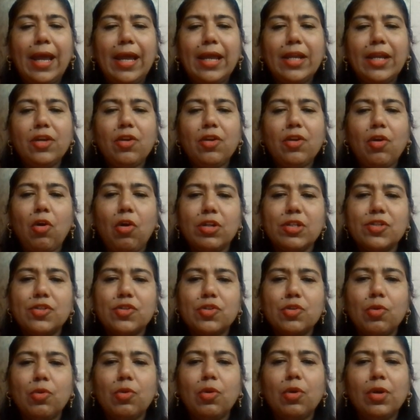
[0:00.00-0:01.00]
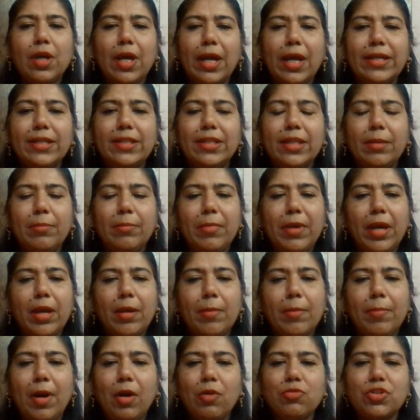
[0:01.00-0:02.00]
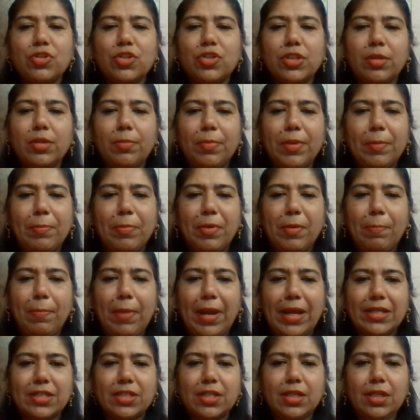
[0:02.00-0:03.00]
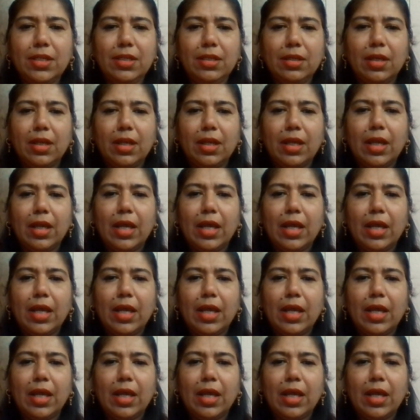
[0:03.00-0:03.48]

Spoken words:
and also guide them about the paper pattern